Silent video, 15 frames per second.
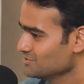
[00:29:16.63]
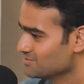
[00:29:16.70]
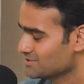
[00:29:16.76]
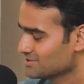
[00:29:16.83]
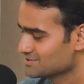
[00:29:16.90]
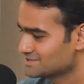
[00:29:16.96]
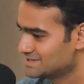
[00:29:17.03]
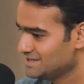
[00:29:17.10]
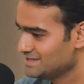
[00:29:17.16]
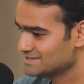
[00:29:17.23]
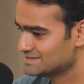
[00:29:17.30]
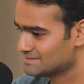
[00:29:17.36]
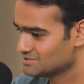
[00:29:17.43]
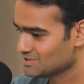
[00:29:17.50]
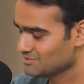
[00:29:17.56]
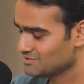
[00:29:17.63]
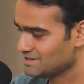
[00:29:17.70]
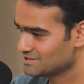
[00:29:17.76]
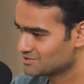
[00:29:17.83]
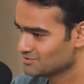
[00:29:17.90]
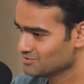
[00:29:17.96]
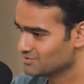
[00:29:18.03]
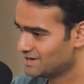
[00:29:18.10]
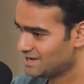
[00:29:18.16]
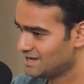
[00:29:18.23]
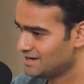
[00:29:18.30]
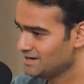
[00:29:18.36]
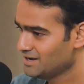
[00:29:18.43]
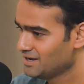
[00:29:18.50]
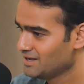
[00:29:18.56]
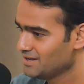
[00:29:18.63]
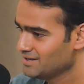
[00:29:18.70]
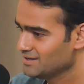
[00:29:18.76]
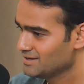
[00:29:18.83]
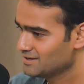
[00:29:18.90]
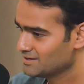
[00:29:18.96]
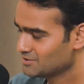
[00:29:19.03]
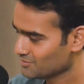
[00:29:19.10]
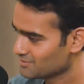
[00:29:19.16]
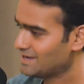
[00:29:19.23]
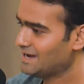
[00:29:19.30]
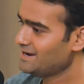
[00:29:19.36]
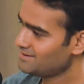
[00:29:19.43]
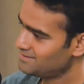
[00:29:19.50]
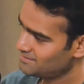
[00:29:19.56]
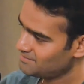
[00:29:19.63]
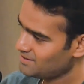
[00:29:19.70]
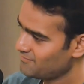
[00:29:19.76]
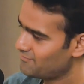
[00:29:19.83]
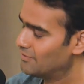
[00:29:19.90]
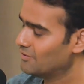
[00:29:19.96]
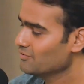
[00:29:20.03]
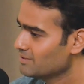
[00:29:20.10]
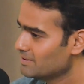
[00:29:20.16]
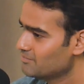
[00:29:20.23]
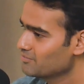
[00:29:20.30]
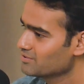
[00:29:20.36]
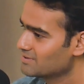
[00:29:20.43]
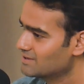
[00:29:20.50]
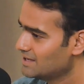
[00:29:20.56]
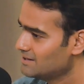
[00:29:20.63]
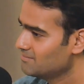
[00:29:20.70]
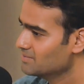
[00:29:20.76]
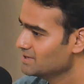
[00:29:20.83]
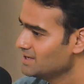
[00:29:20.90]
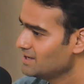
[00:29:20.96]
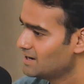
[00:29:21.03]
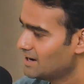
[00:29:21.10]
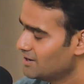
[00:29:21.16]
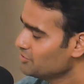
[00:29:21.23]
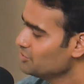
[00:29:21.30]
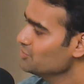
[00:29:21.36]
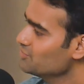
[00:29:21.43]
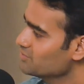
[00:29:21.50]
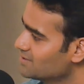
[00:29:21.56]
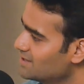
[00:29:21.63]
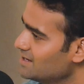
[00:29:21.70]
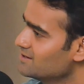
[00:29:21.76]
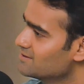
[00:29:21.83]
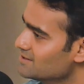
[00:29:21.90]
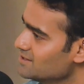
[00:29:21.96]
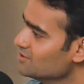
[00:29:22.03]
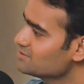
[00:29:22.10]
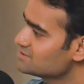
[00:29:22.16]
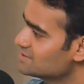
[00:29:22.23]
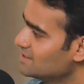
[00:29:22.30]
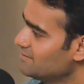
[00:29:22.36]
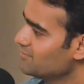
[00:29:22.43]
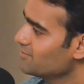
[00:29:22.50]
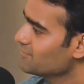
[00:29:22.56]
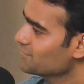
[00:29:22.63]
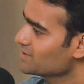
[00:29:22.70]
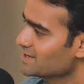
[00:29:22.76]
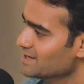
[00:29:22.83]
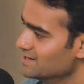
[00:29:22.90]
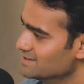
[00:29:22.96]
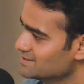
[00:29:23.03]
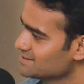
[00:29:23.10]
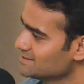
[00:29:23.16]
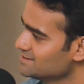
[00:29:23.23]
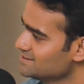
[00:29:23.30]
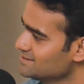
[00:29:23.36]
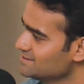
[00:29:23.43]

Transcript: true. What you're saying is absolutely true. And To that, my follow-up would then be, how do you then rid yourself of the guilt?